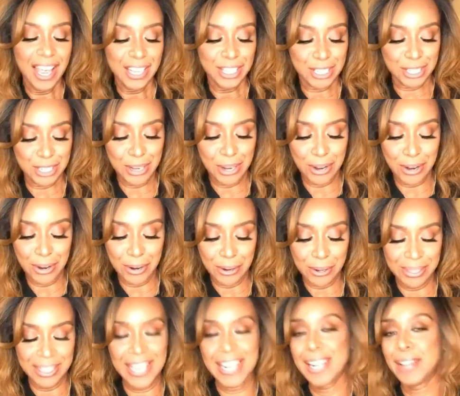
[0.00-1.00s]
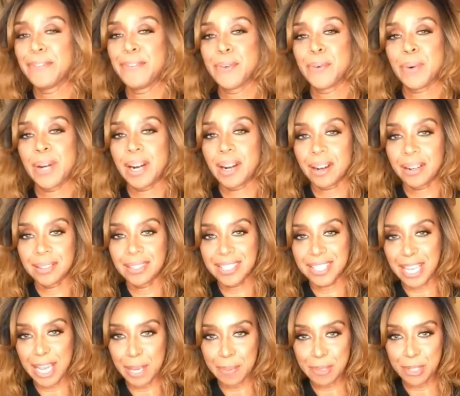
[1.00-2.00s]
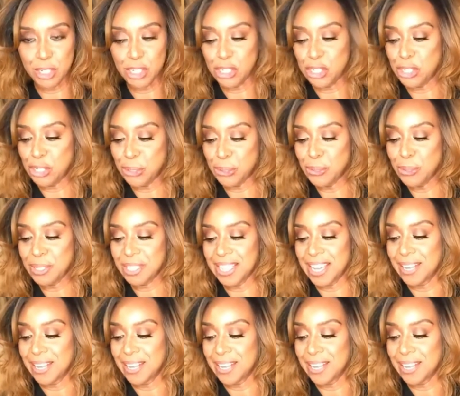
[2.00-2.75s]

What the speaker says: So then if you wear other types of shoes,